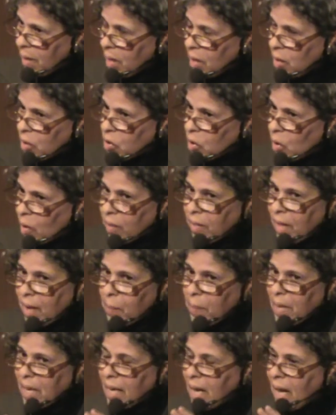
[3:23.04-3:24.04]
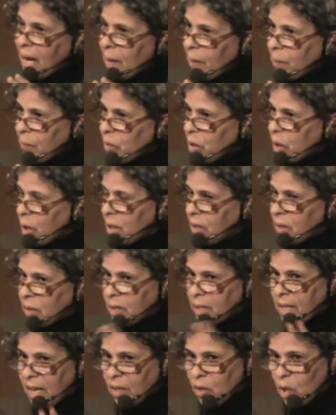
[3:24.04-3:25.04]
So they become,
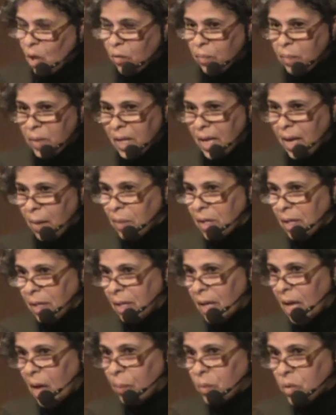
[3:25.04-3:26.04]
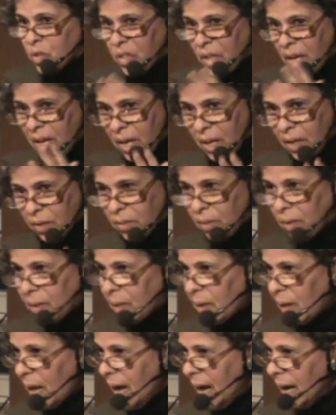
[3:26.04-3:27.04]
instead of becoming absurd
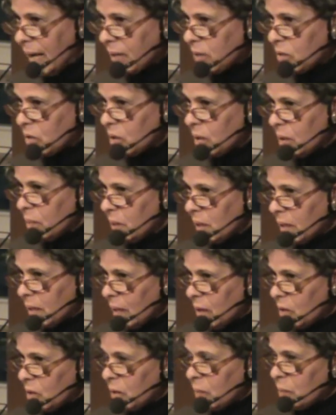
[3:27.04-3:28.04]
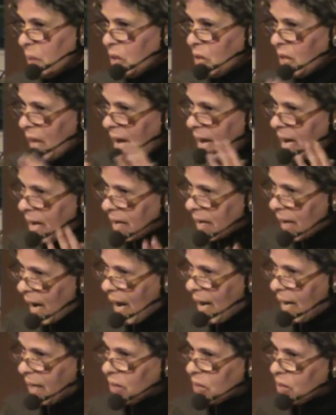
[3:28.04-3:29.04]
acts, because bizarre
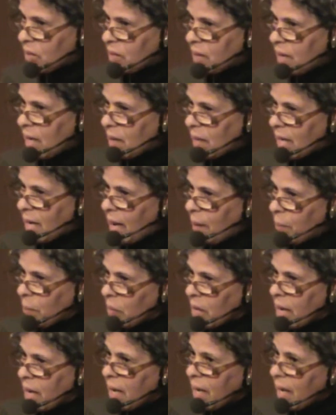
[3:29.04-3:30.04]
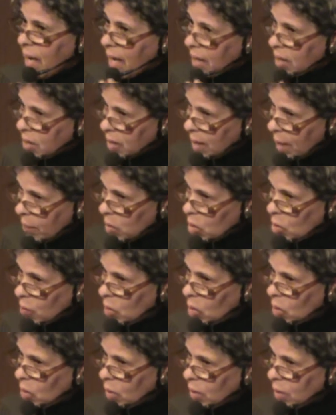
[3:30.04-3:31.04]
acts, they become
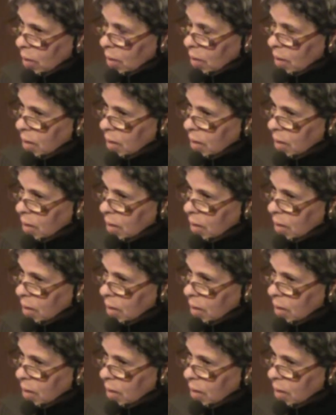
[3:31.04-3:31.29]
acceptable,